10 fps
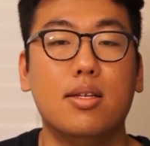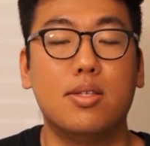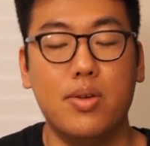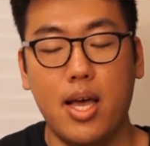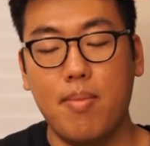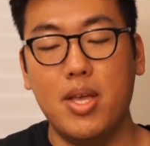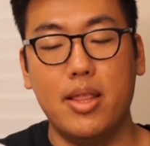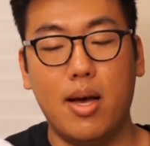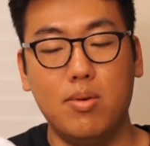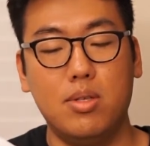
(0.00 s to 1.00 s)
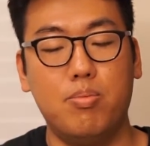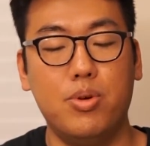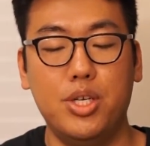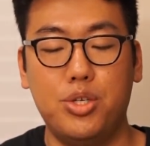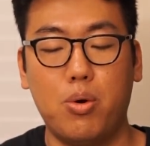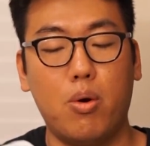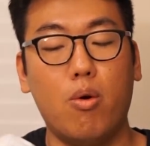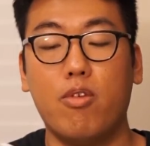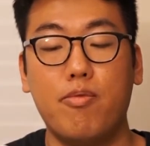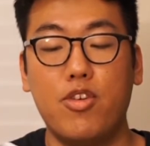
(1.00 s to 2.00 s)
So yeah, I mean, that was a pretty short
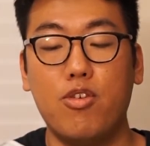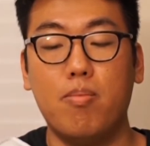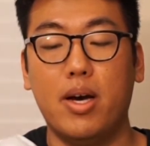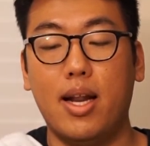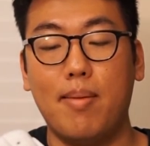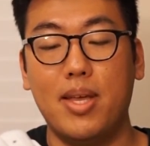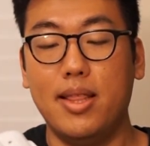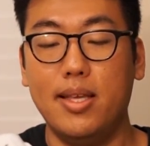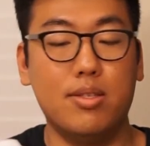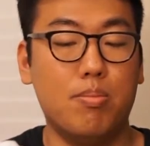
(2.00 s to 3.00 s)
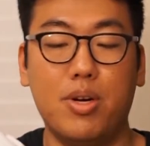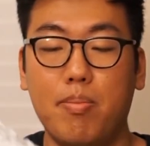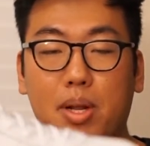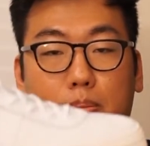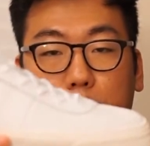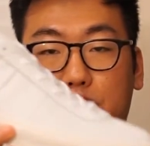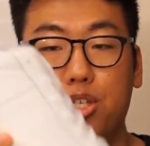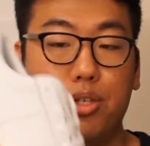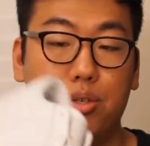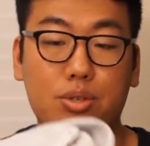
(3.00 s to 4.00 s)
overview, but I mean, these are pretty minimalist
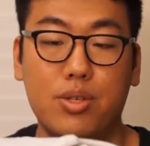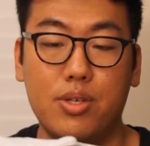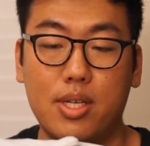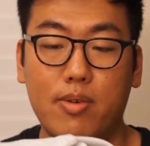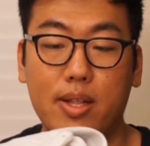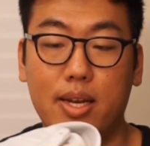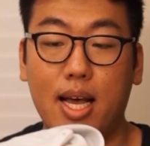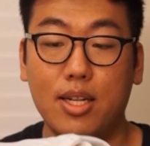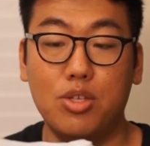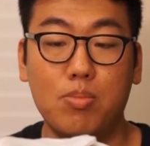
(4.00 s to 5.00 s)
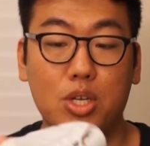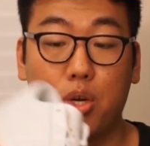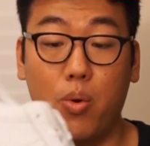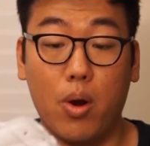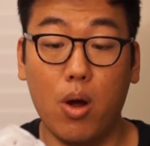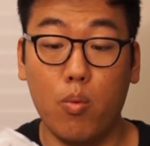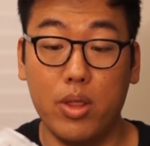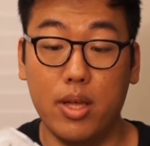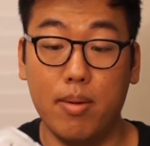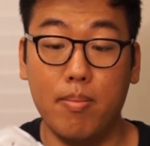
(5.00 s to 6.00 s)
shoes. There's not too much going on
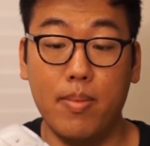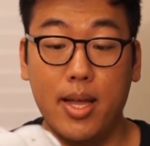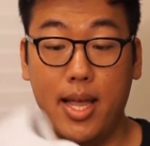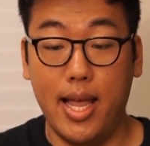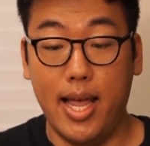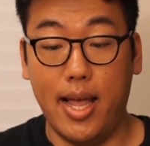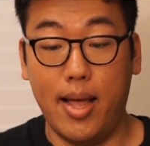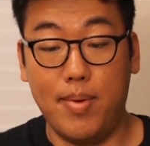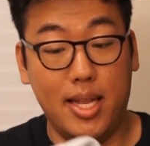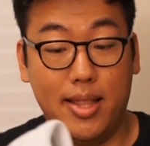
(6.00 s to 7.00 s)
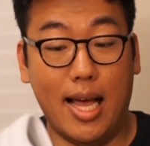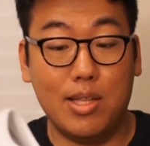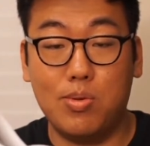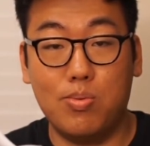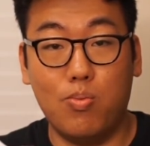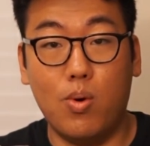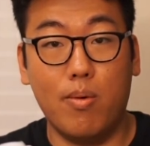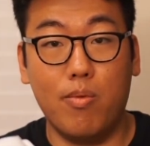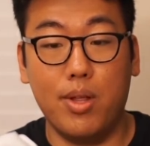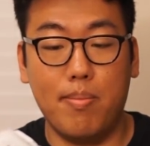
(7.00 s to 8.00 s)
with them. I mean, that's
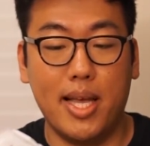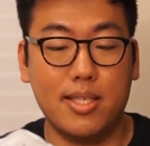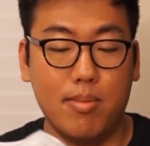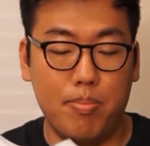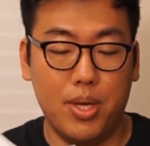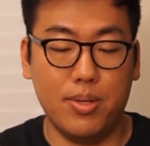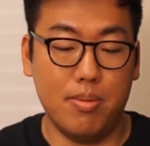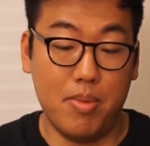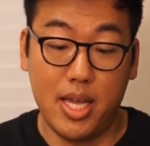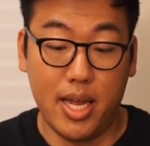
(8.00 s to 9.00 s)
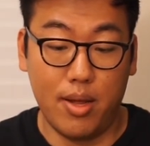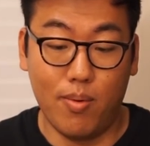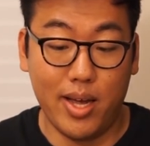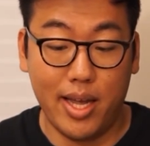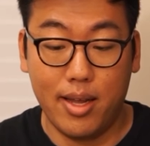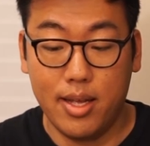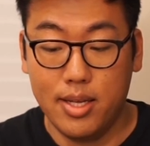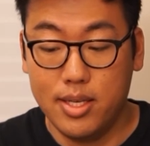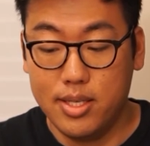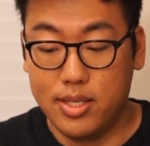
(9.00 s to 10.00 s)
what really makes them appeal to me anyway.
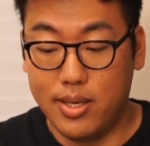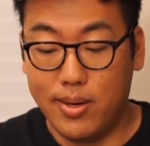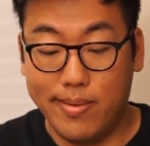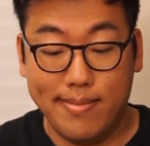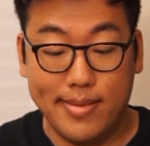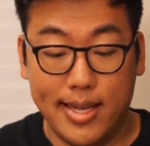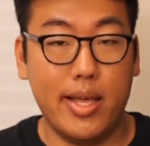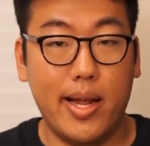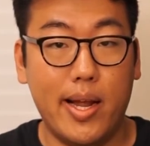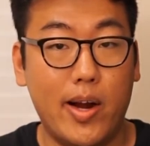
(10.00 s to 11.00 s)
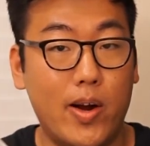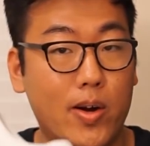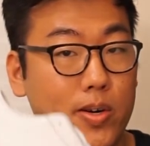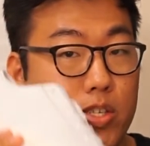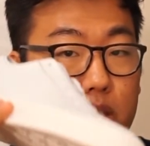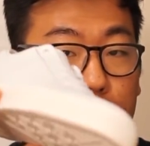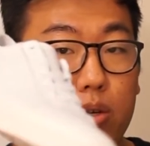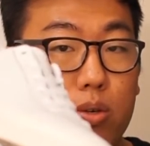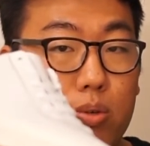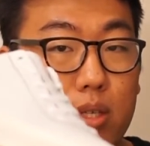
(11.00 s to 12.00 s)
So they're
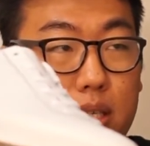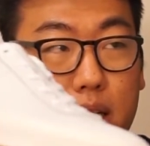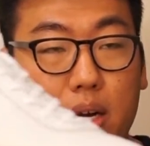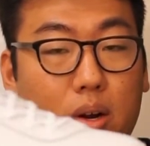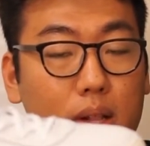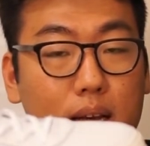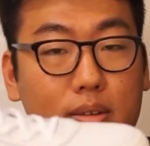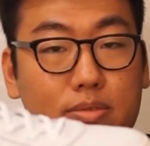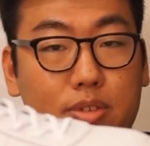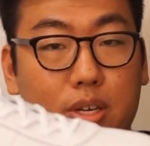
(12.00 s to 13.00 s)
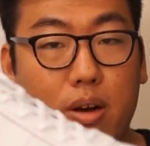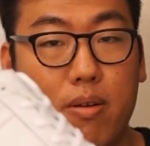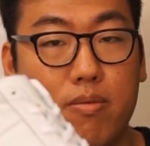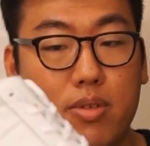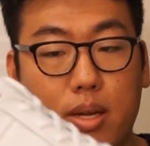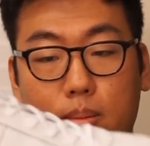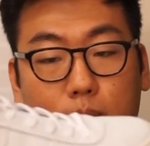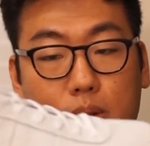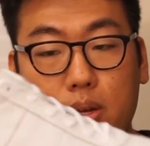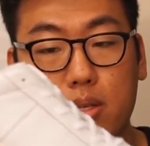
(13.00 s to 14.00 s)
still sitting on a lot of shelves.
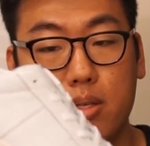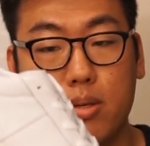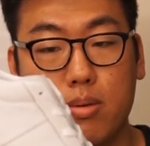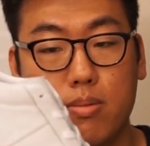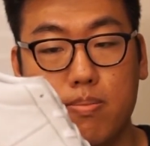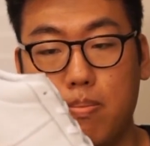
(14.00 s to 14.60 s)
You can still